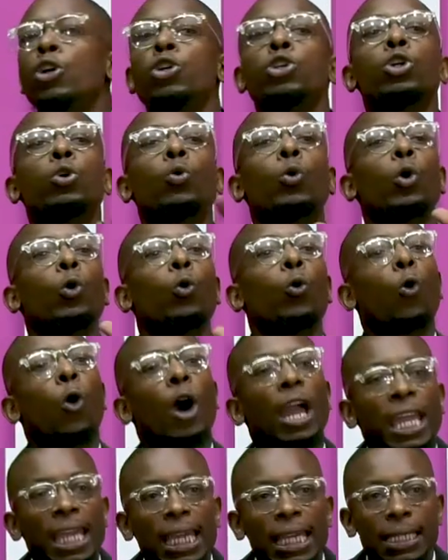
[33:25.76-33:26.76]
You will
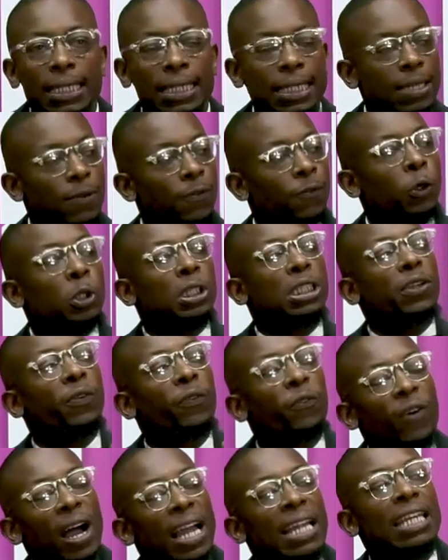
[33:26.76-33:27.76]
wait for
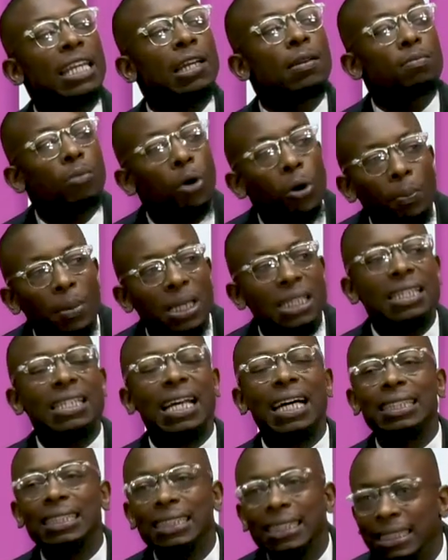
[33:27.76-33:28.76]
defining
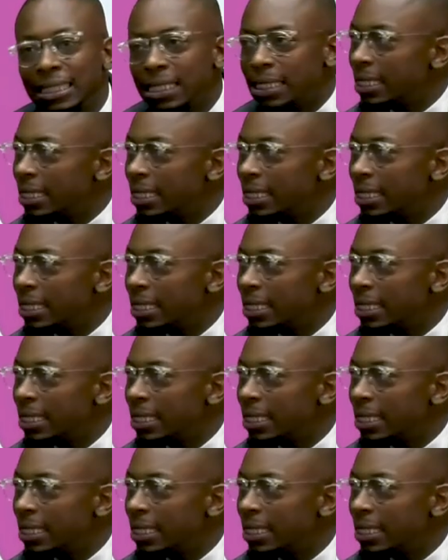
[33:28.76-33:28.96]
moments until